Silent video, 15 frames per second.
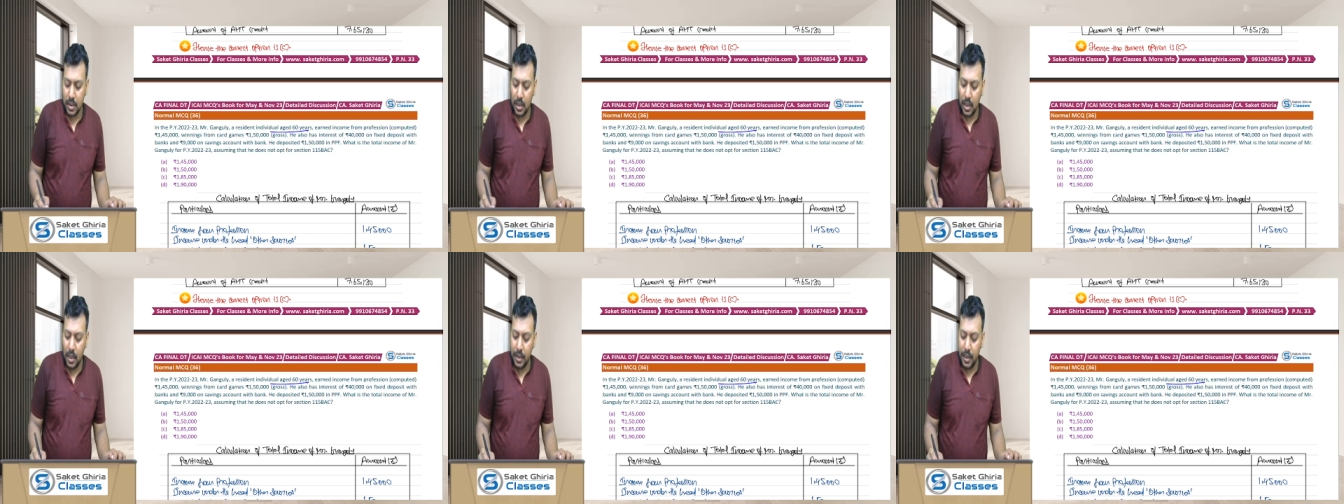
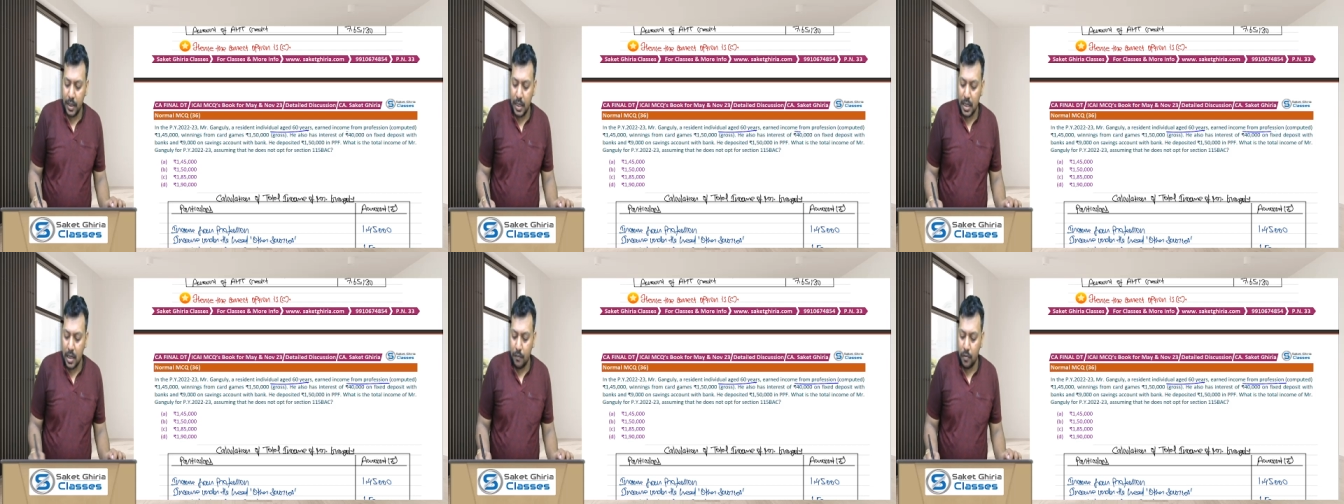earned
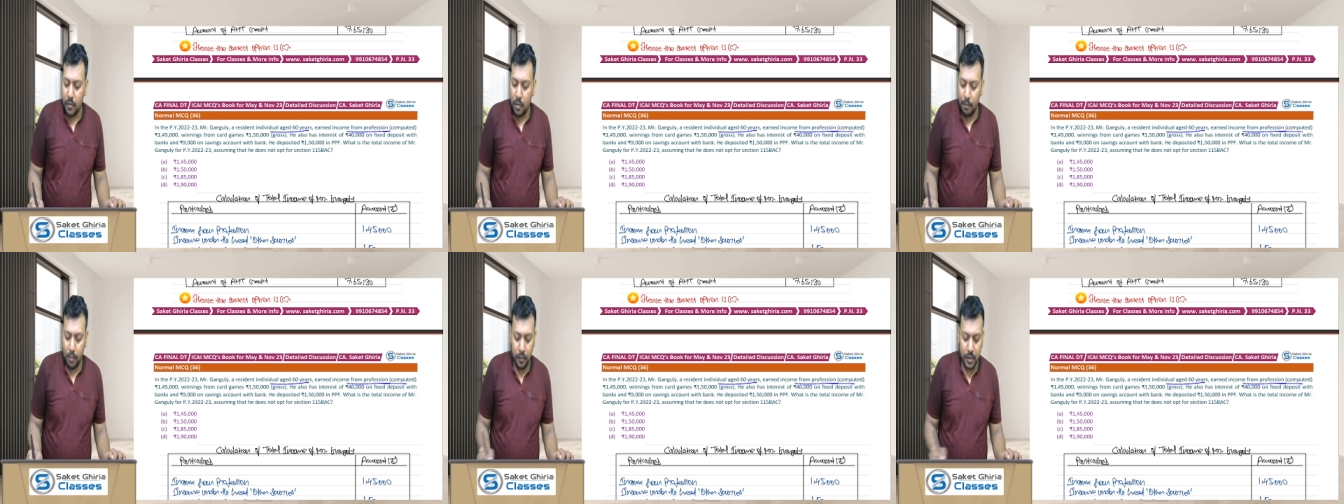income
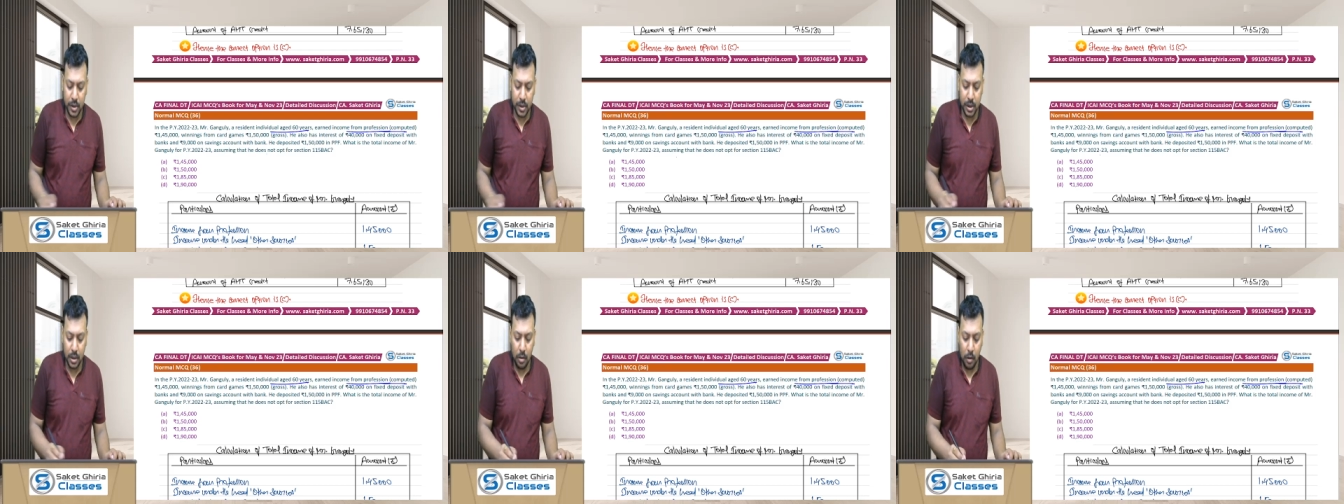from
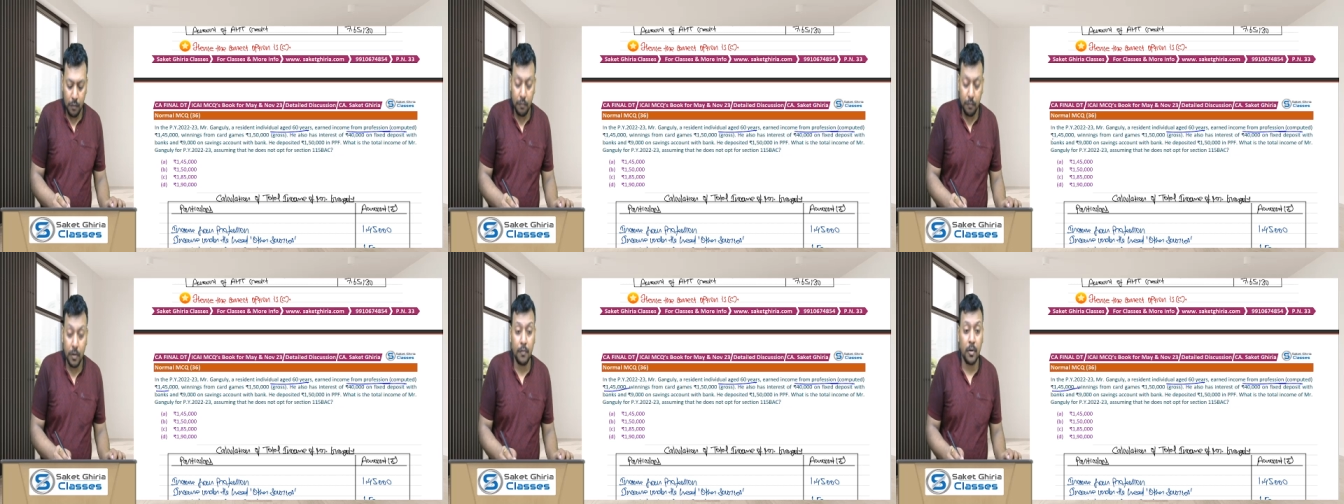profession
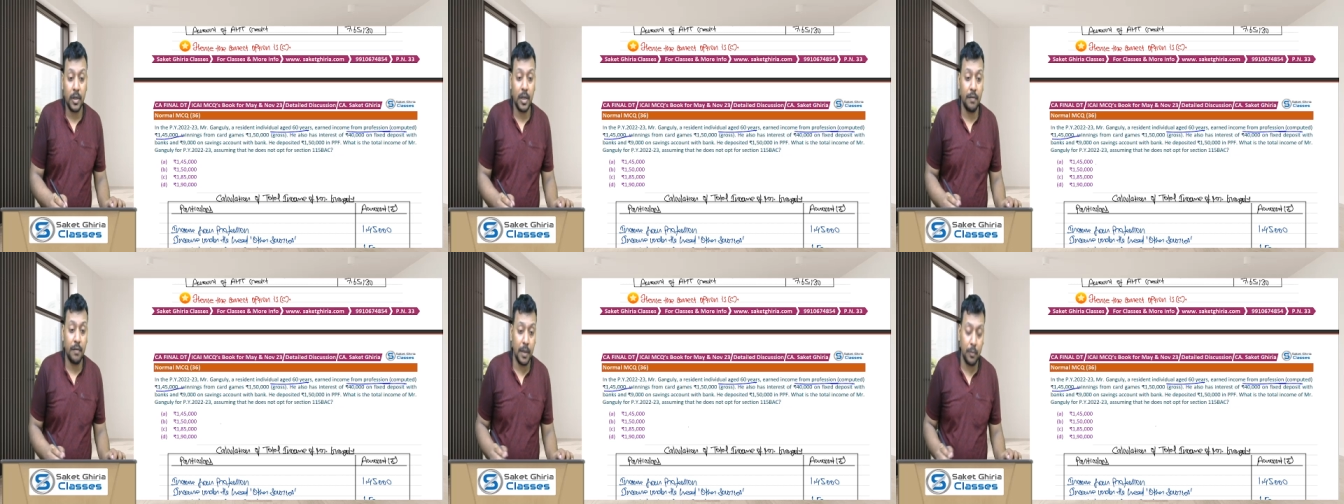of
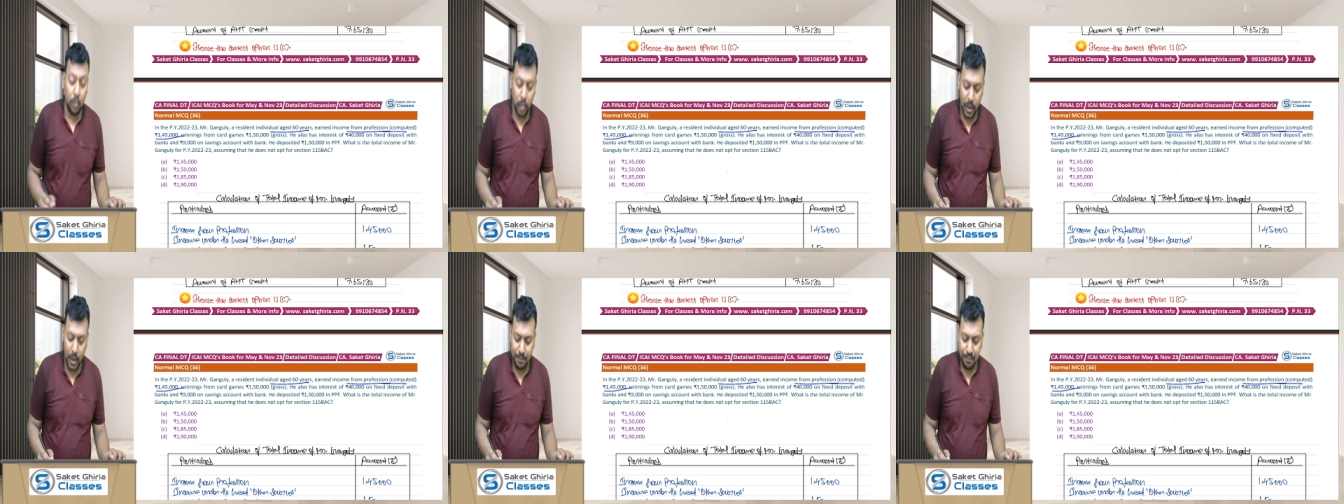145.
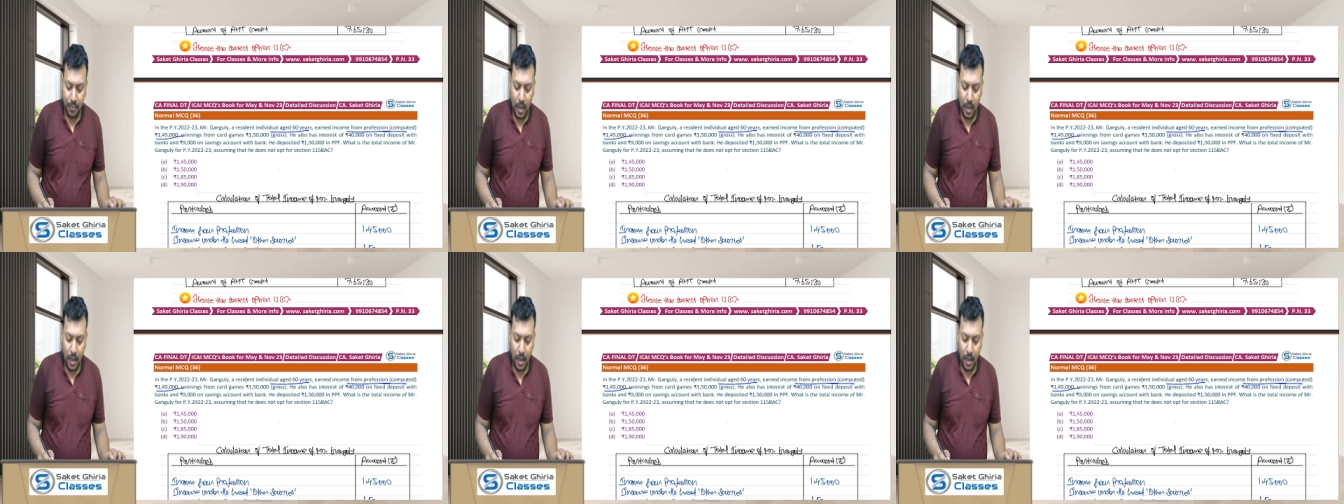Okay,